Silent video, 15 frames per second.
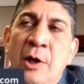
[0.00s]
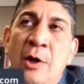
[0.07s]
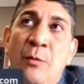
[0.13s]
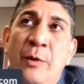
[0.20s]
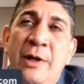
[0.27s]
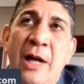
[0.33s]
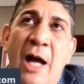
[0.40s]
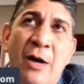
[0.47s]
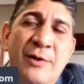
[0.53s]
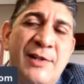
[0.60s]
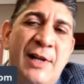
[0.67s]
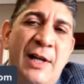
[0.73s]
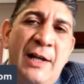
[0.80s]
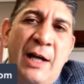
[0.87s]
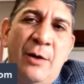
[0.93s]
We're now
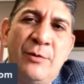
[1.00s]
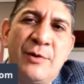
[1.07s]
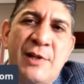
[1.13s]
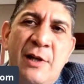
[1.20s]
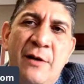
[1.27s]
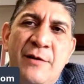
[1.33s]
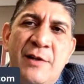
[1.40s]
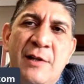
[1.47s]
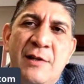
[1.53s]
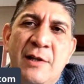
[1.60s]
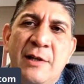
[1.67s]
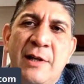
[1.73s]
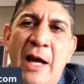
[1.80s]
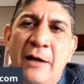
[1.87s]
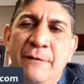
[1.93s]
selling our services in
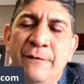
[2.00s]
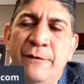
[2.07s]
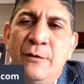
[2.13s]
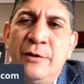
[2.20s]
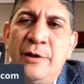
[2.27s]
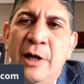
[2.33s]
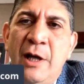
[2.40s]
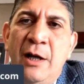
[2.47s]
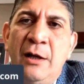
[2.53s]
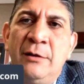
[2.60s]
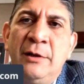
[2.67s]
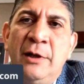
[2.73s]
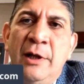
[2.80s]
California,